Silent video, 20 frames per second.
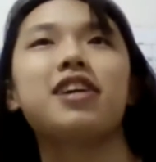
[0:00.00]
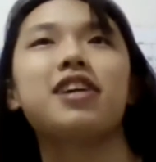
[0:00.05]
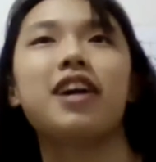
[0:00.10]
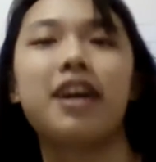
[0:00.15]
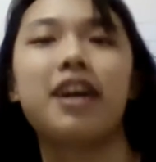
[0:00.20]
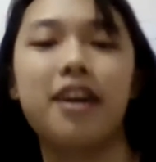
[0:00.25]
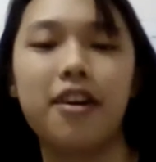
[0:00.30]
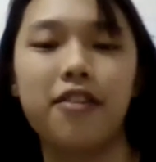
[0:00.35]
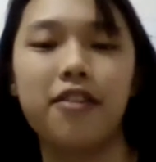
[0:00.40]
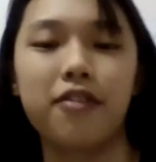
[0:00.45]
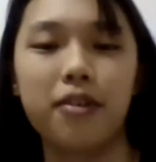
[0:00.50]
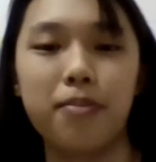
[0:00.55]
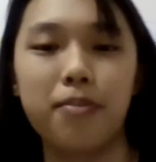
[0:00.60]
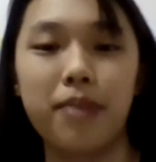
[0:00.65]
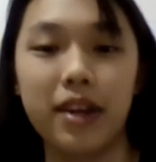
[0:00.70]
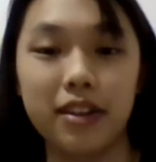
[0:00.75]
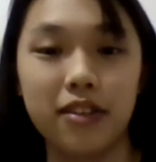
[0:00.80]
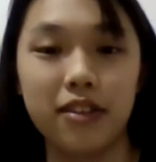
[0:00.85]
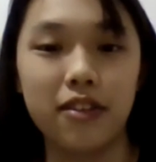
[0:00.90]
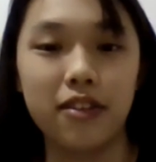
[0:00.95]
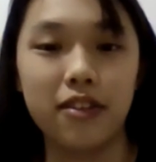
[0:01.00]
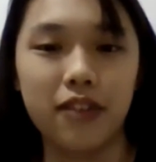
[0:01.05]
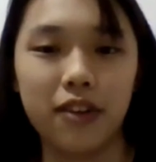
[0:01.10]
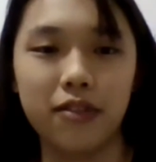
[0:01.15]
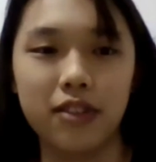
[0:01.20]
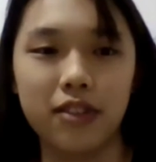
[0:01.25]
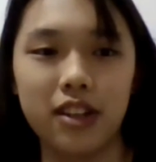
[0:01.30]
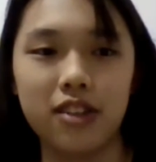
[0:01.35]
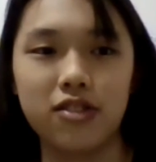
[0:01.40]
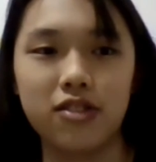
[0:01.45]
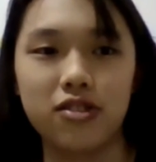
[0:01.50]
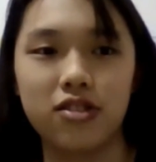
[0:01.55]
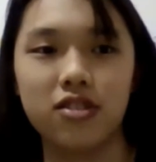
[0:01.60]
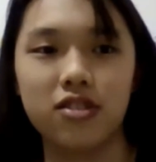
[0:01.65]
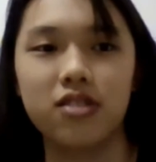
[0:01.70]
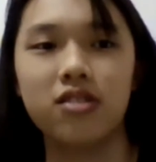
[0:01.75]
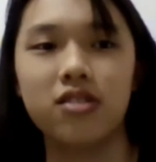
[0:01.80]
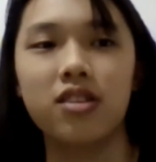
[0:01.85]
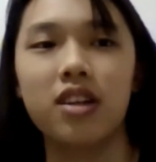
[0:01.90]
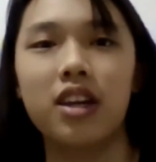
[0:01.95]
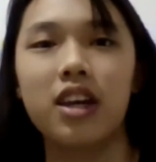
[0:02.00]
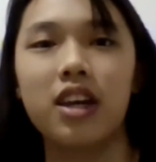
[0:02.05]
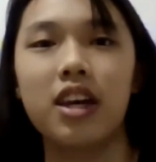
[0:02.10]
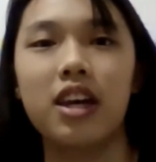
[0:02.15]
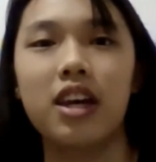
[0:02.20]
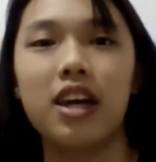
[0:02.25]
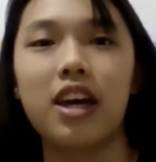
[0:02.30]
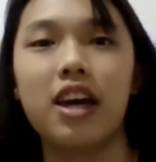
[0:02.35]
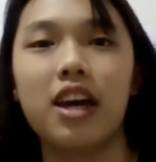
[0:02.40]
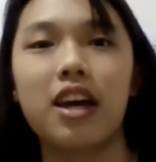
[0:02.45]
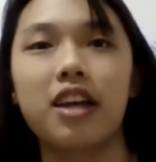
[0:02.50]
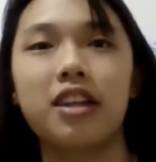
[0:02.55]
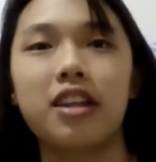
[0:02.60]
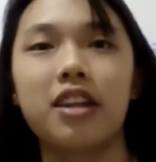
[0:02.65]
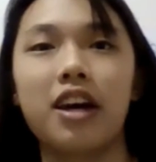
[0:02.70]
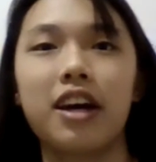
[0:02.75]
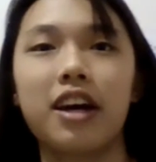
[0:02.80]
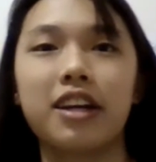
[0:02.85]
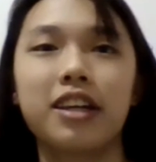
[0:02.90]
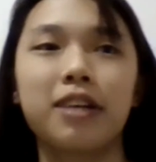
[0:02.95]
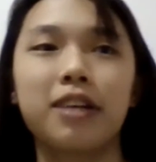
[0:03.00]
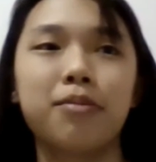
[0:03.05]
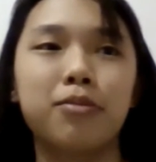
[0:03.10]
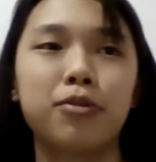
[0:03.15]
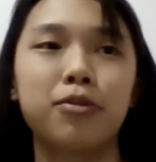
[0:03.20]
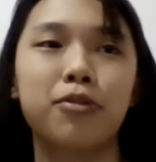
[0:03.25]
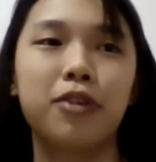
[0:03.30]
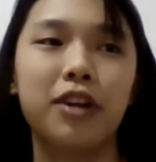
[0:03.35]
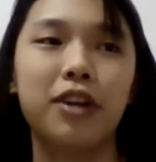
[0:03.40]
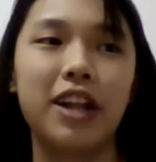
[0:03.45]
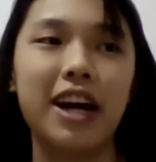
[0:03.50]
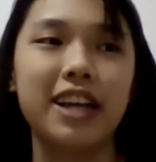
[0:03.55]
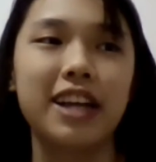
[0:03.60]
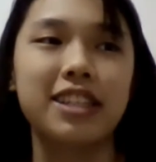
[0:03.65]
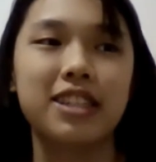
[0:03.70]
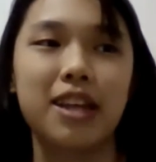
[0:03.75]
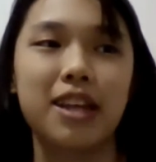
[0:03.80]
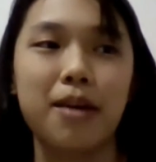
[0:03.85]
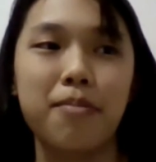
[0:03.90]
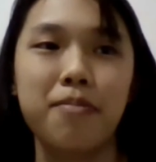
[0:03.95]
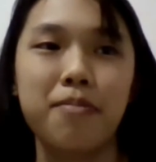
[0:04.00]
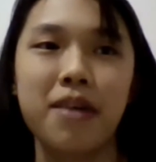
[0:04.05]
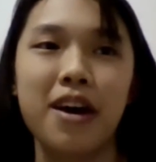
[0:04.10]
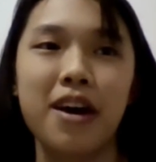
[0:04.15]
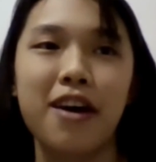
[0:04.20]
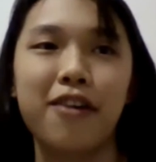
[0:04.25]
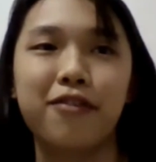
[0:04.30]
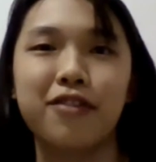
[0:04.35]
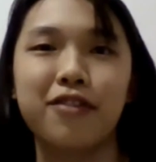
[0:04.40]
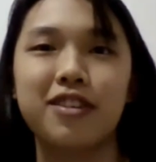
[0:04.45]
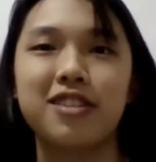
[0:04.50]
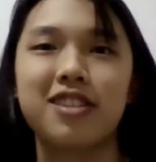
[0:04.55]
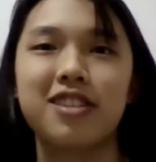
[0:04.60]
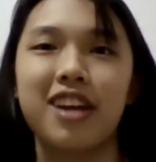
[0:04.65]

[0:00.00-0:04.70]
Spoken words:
I have a better foundation. And I came to realize that math is